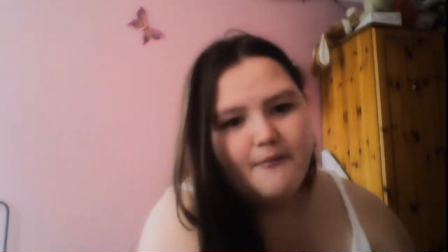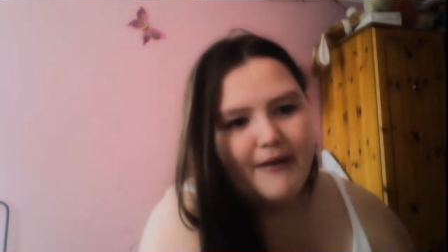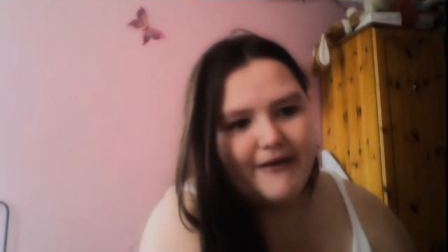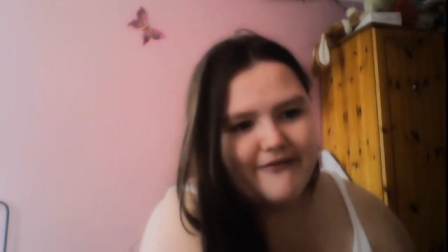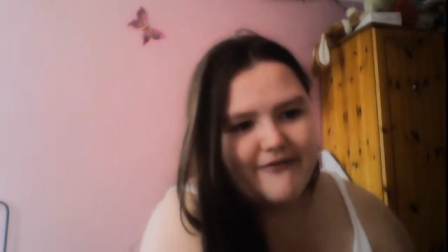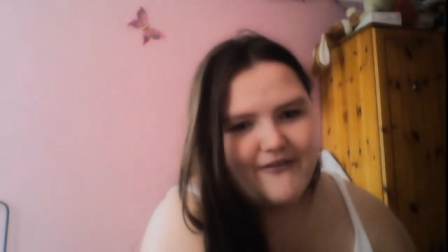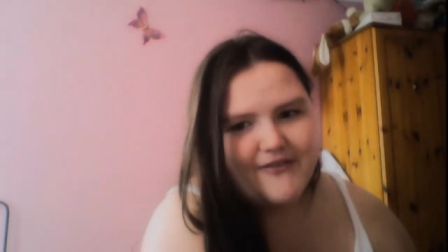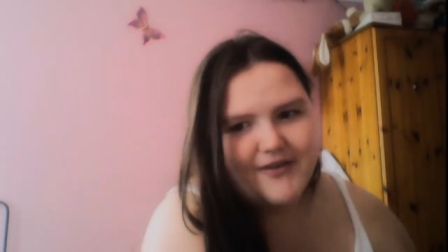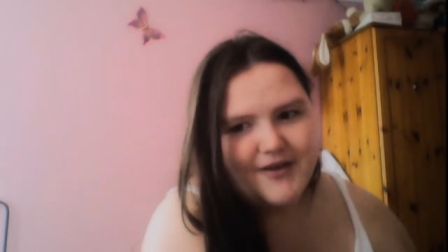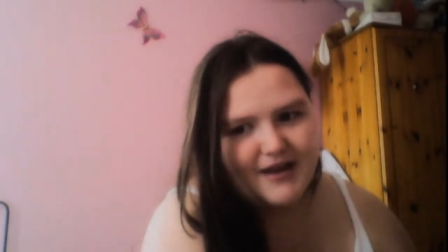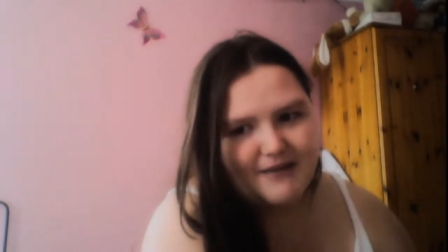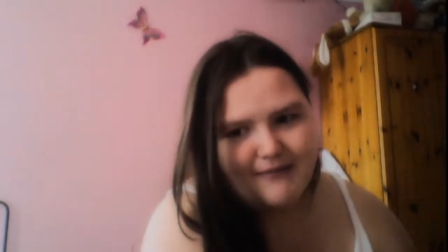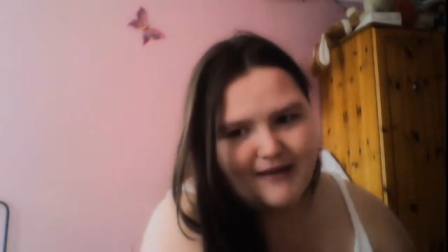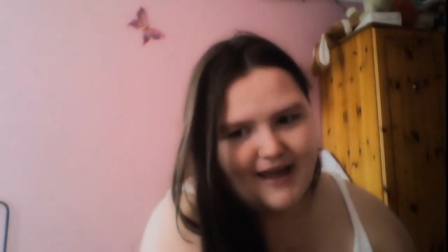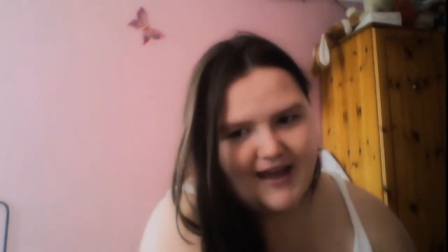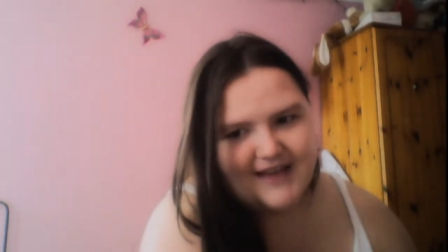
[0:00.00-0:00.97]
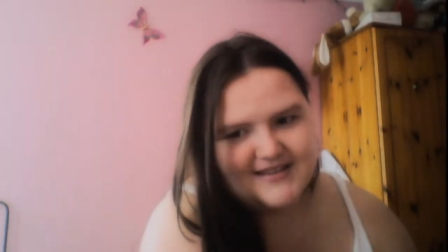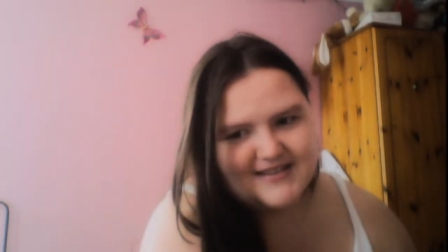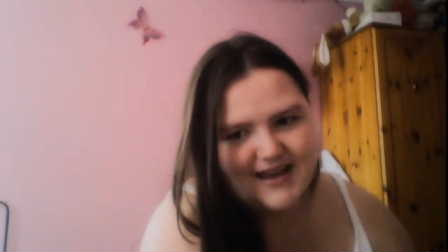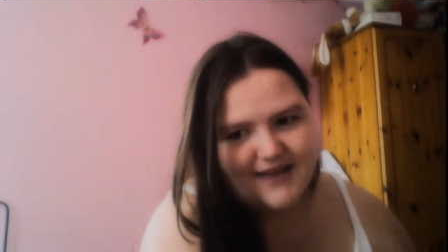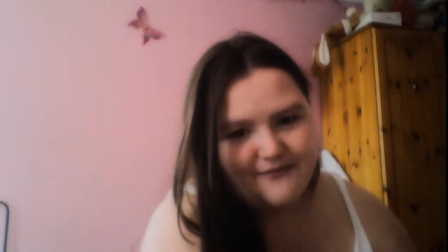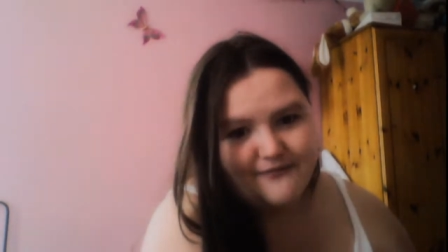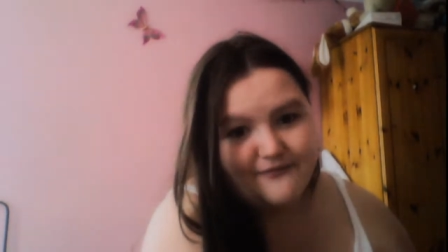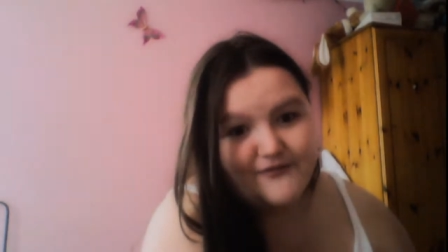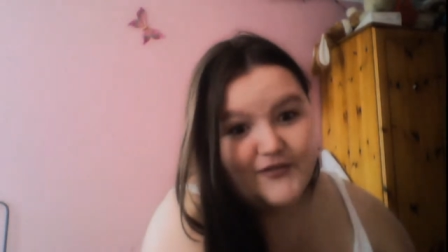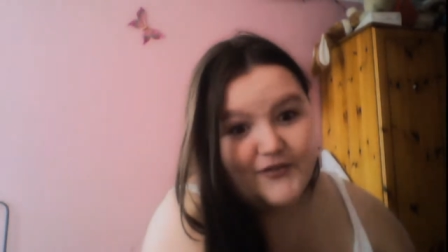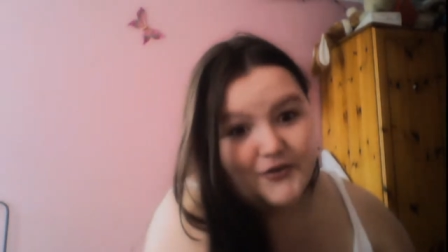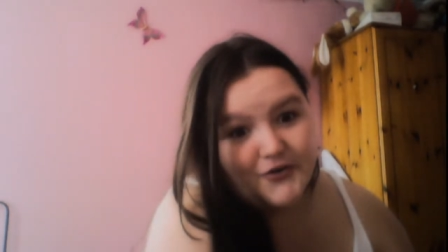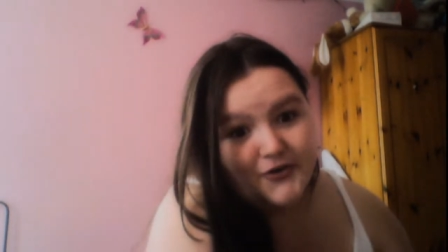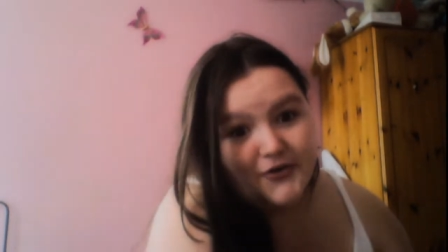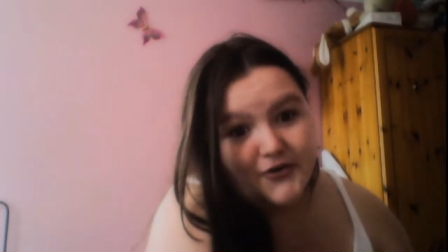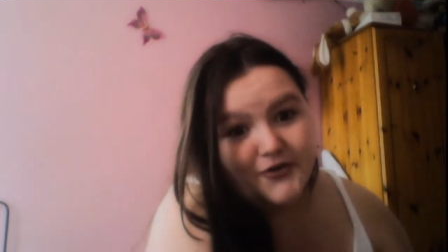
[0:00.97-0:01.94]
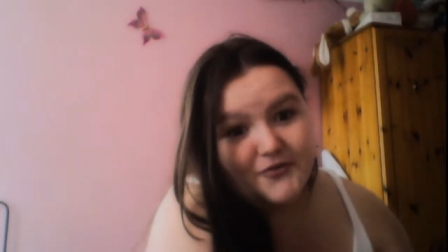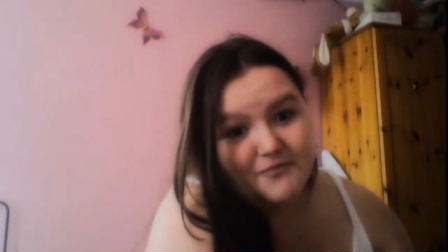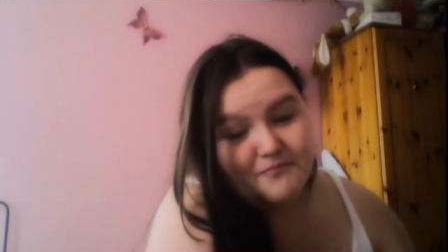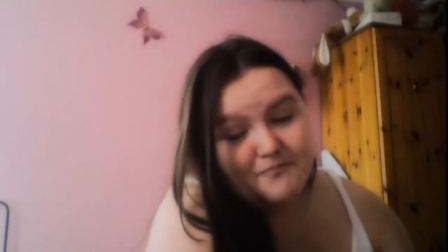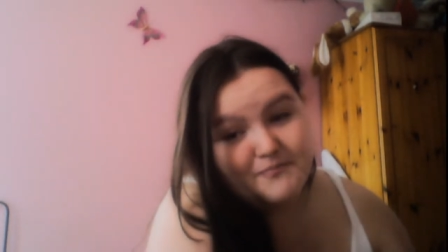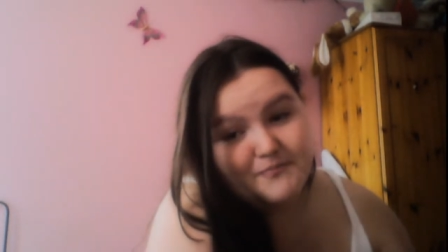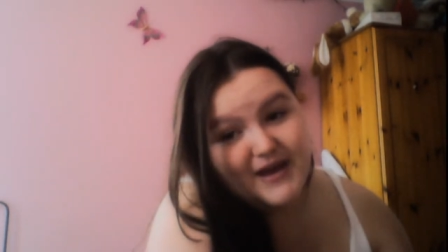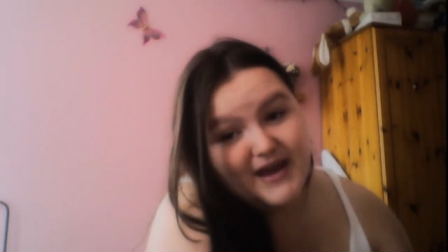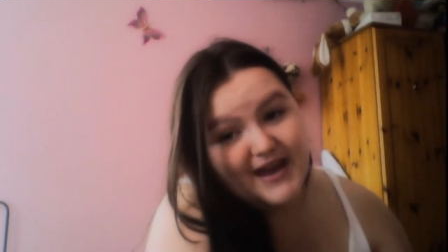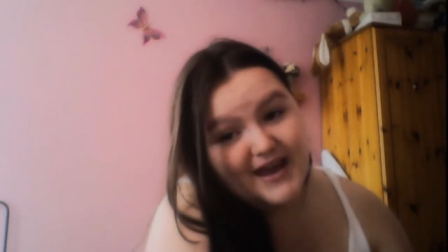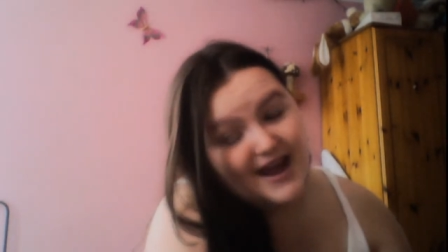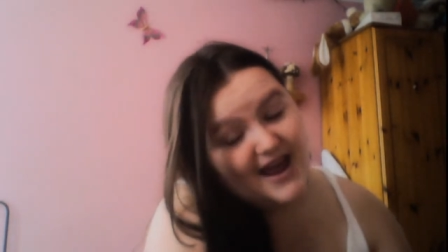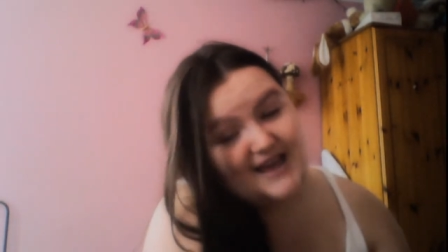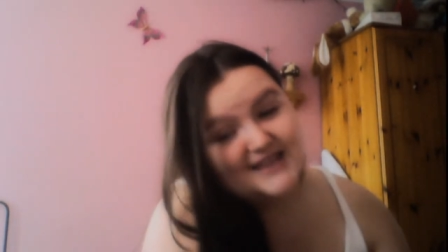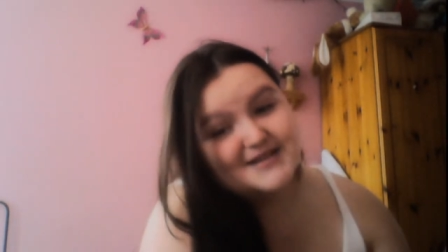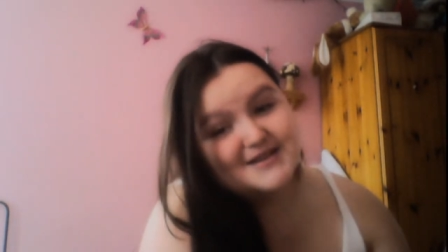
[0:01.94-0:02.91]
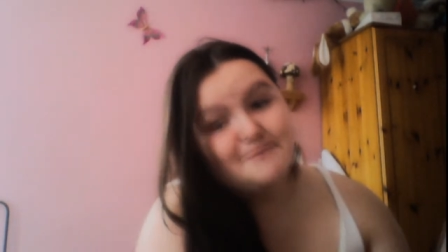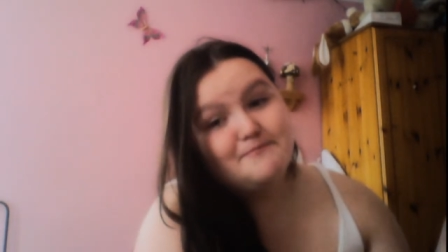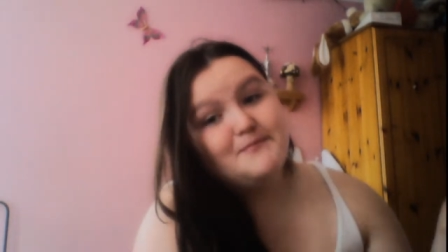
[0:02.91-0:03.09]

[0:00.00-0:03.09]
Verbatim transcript: My favourite girl's name for B is